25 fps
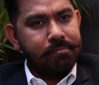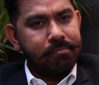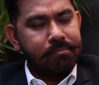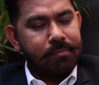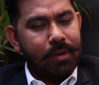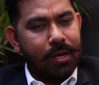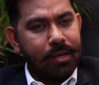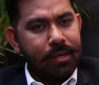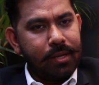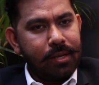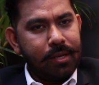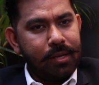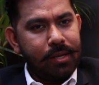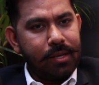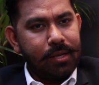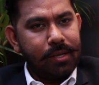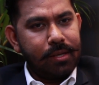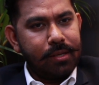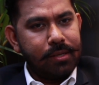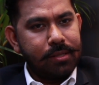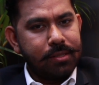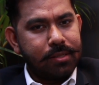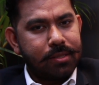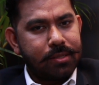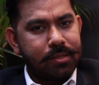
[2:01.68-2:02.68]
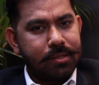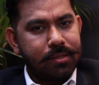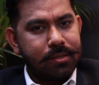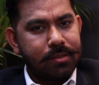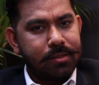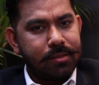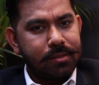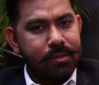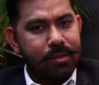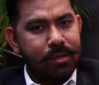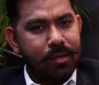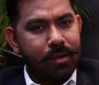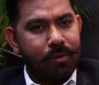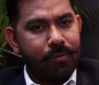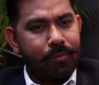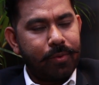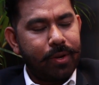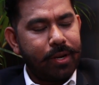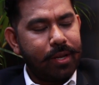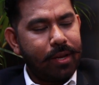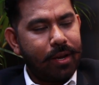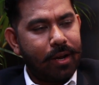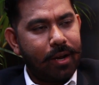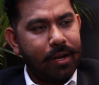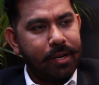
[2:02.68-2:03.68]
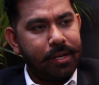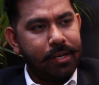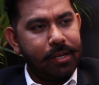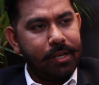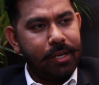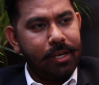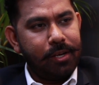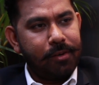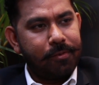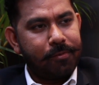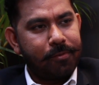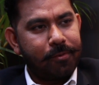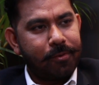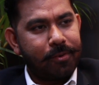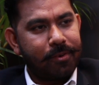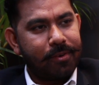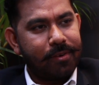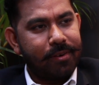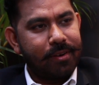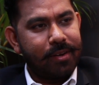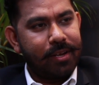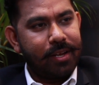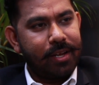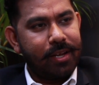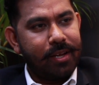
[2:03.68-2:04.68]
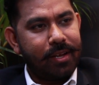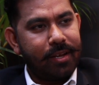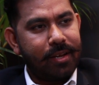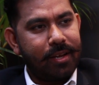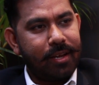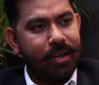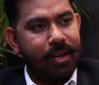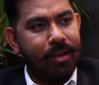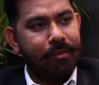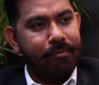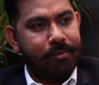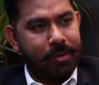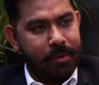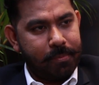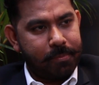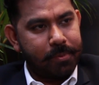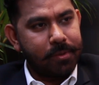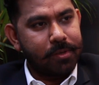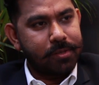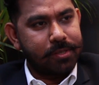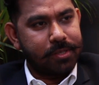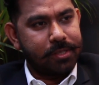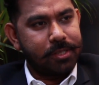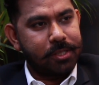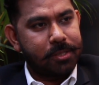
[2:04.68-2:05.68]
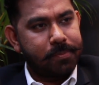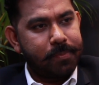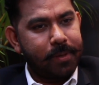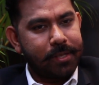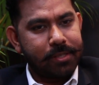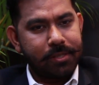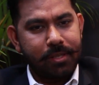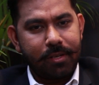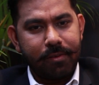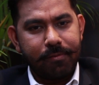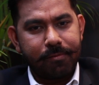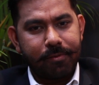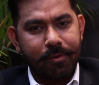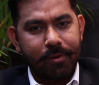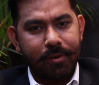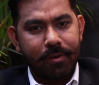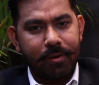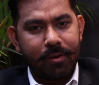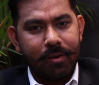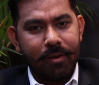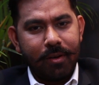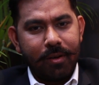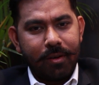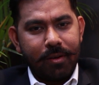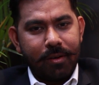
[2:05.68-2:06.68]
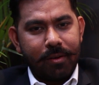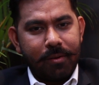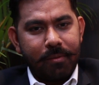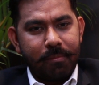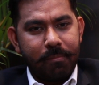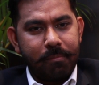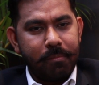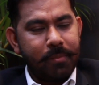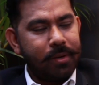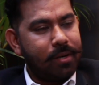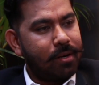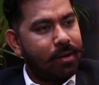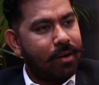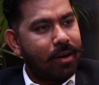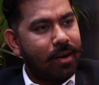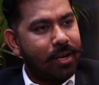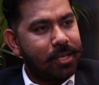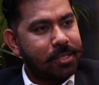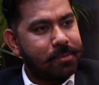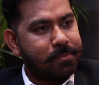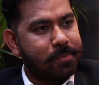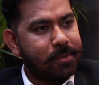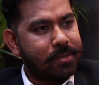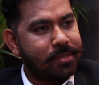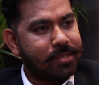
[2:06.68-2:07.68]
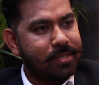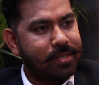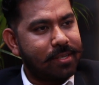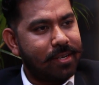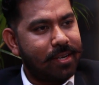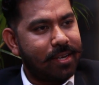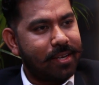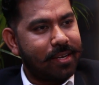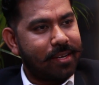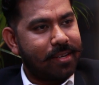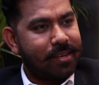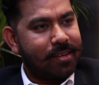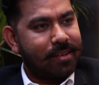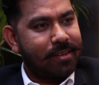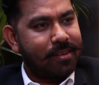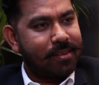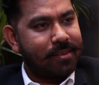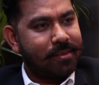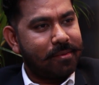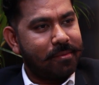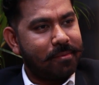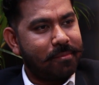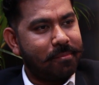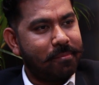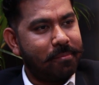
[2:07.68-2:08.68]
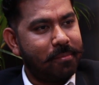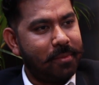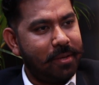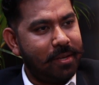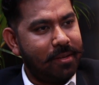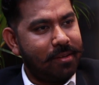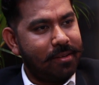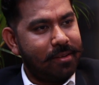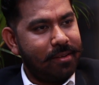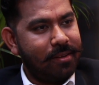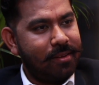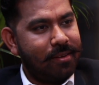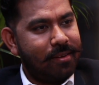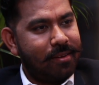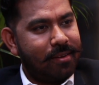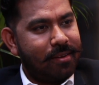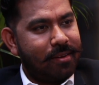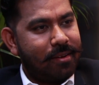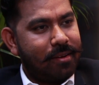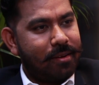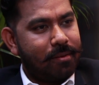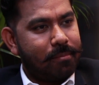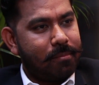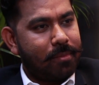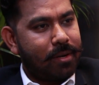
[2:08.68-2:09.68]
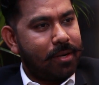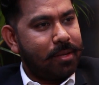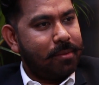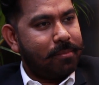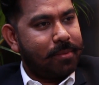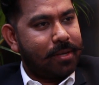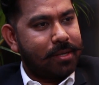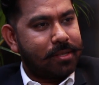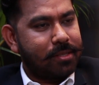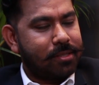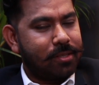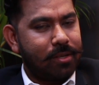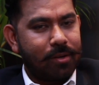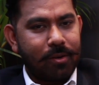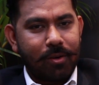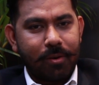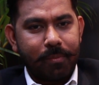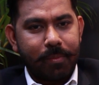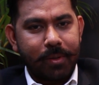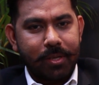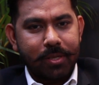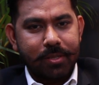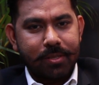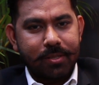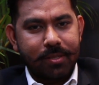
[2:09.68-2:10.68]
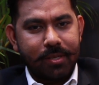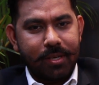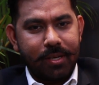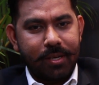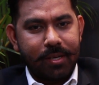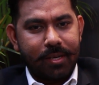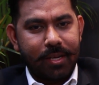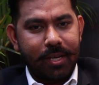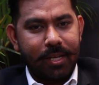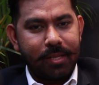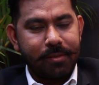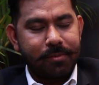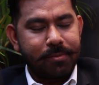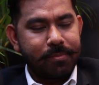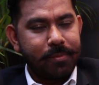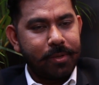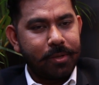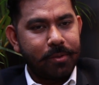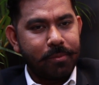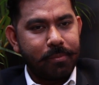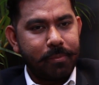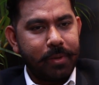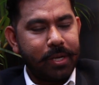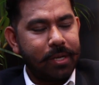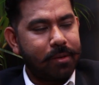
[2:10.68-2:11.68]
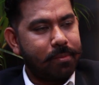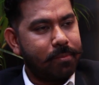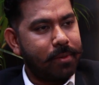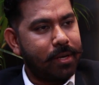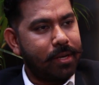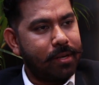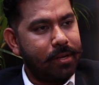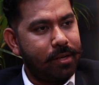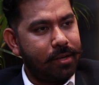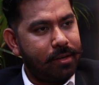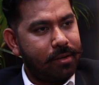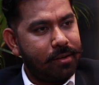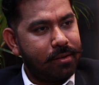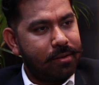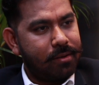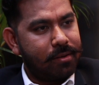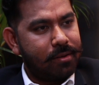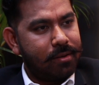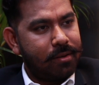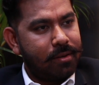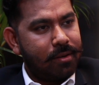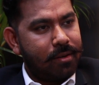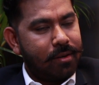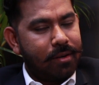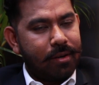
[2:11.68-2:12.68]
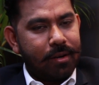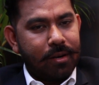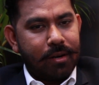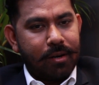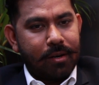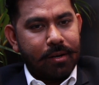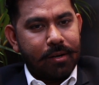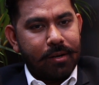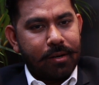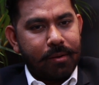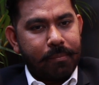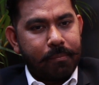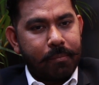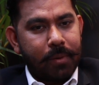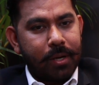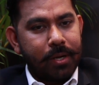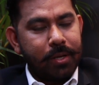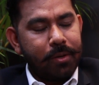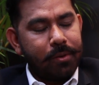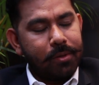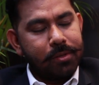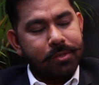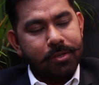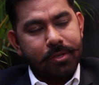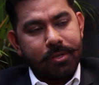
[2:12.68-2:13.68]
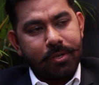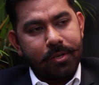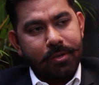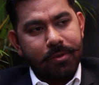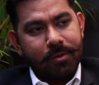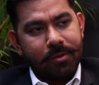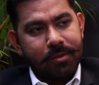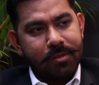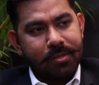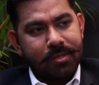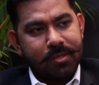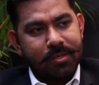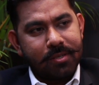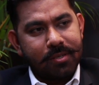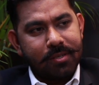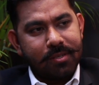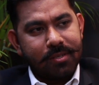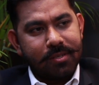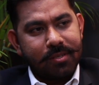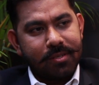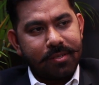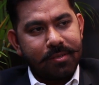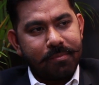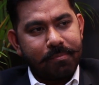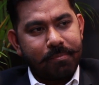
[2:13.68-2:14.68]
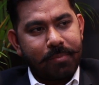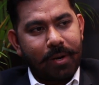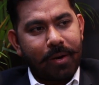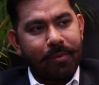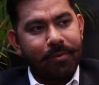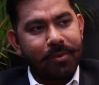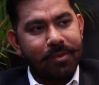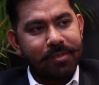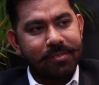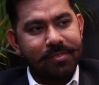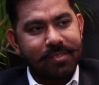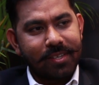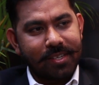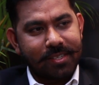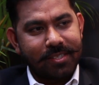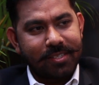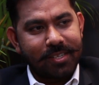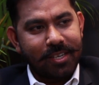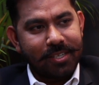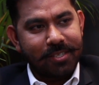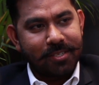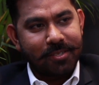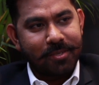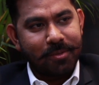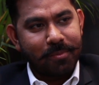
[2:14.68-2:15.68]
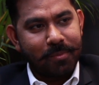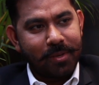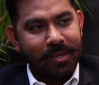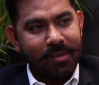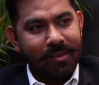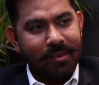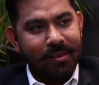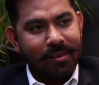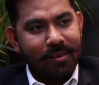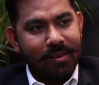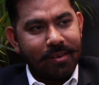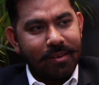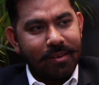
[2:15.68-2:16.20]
Money is a very high need for every person, especially for a middle class person like me. Money matters a lot because it helps me to meet my need. Money also denotes power of success to me.